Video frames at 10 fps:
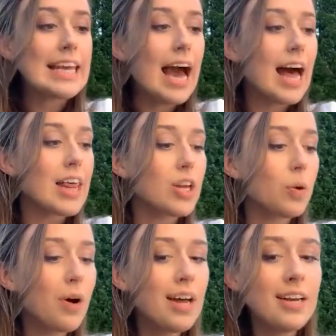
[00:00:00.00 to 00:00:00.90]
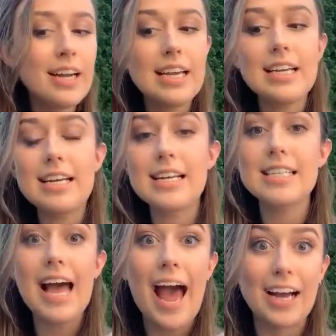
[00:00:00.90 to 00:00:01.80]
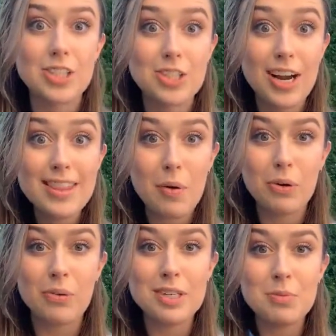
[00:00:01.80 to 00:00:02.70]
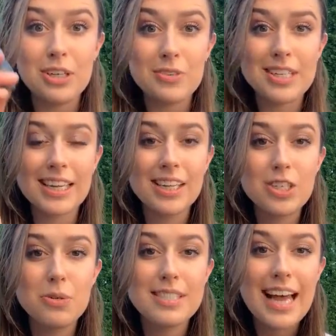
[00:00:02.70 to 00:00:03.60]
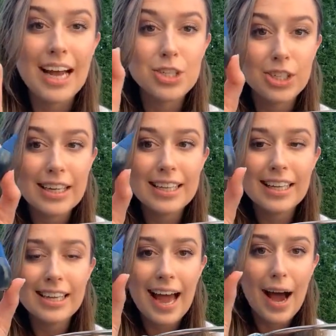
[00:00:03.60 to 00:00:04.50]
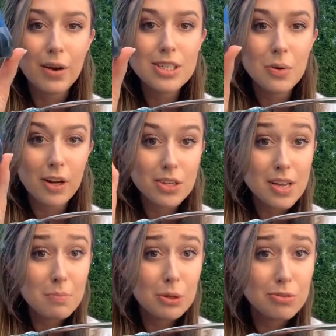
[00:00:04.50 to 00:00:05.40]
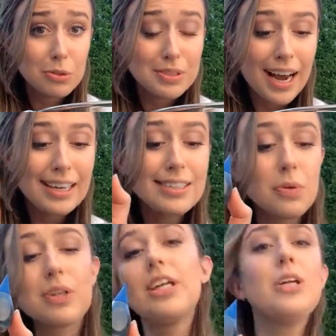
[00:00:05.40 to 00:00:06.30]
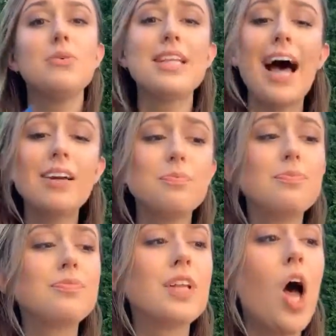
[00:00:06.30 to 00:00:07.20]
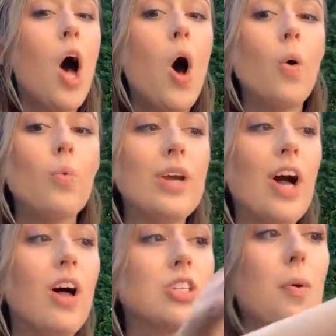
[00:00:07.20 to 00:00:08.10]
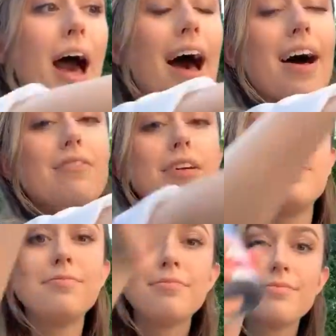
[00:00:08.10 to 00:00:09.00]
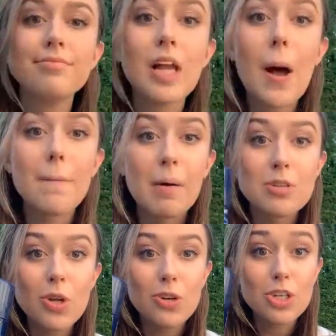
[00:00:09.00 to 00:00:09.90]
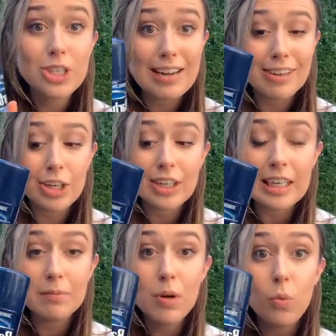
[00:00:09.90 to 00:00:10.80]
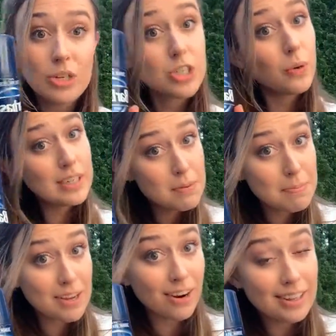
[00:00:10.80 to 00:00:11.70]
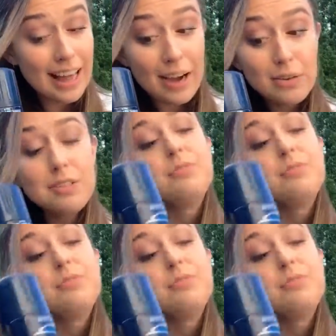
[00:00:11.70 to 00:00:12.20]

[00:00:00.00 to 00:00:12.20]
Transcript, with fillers: The other one is extra that we're going to be using to saturate the cloud. So I also have blue food dye, so we're going to use that. We also have Barbasol shaving cream, which is going to be our cloud